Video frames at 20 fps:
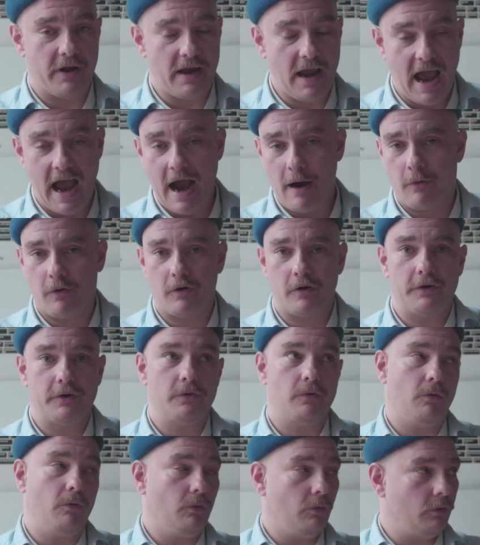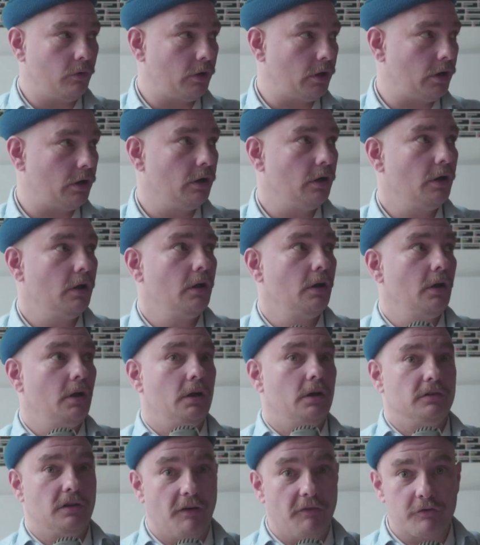Howard or
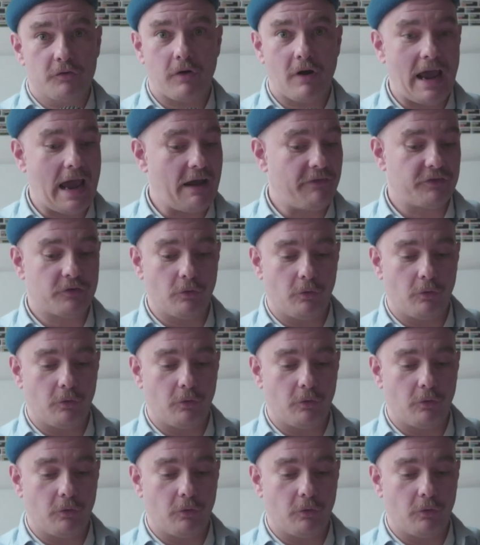Lovecraft,